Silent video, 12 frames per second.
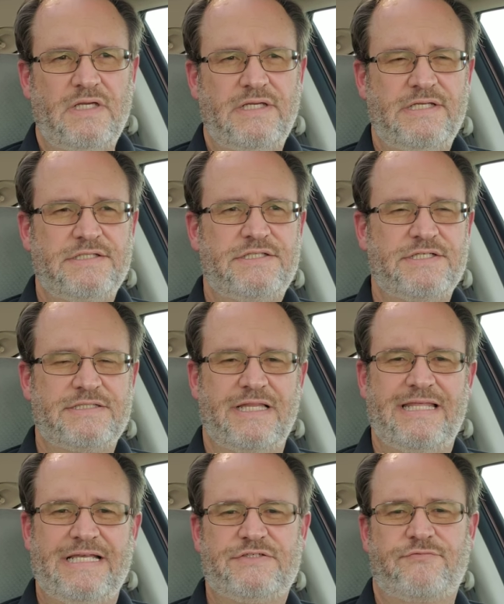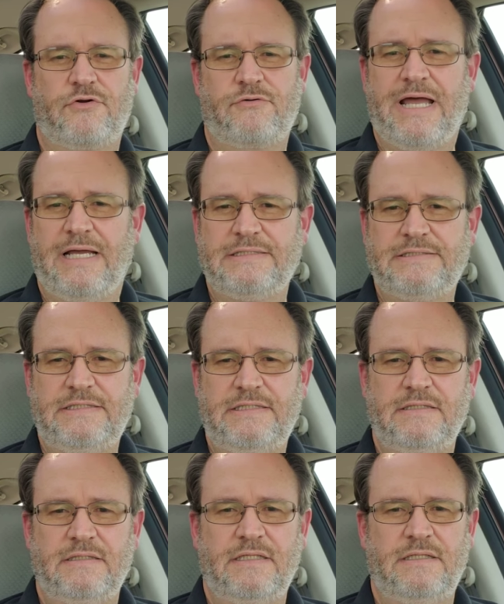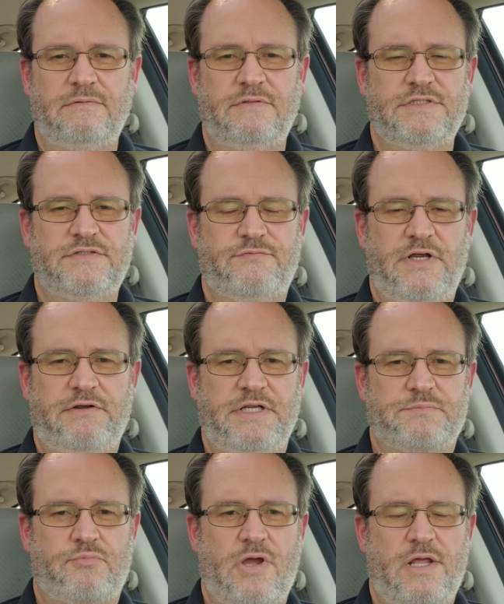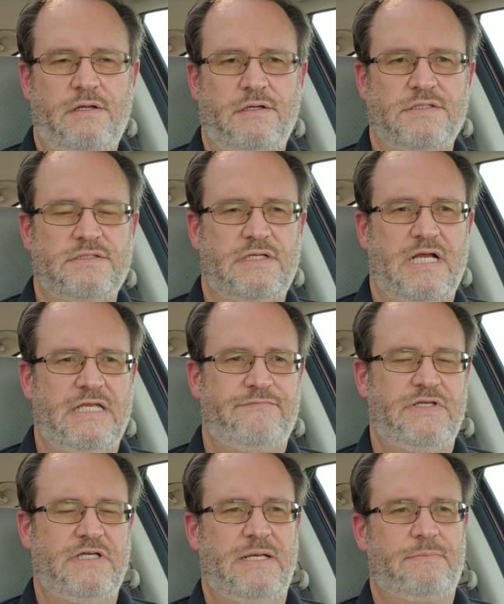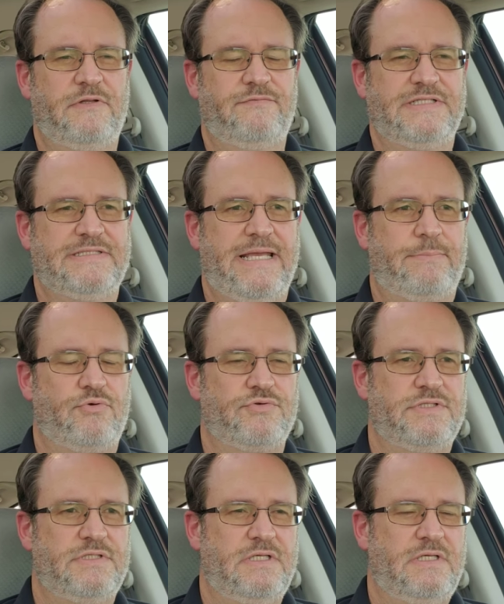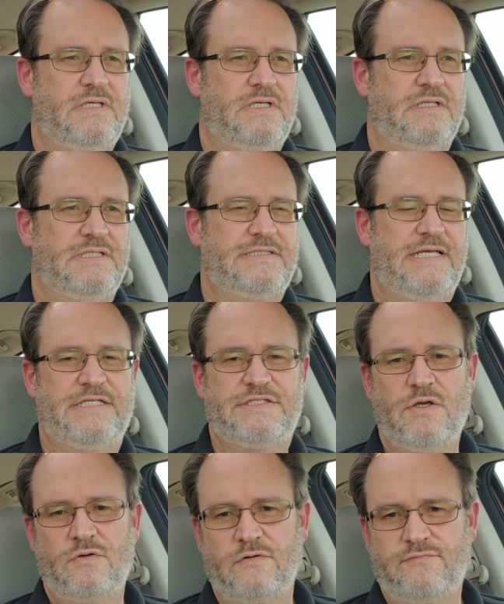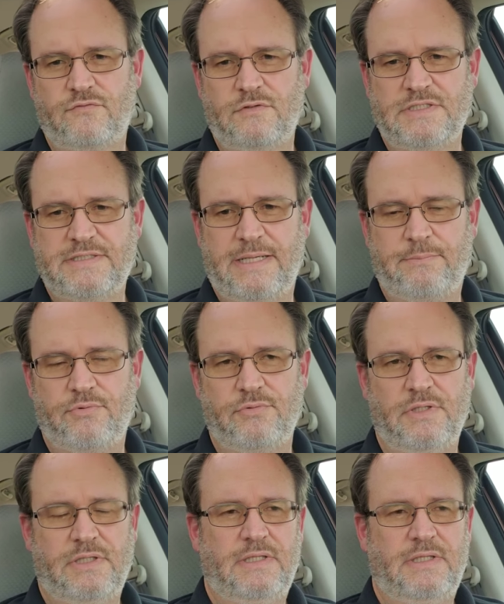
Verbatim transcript: is just less variety and just various products. And I'll give you a couple of examples. Let's take soda, for example.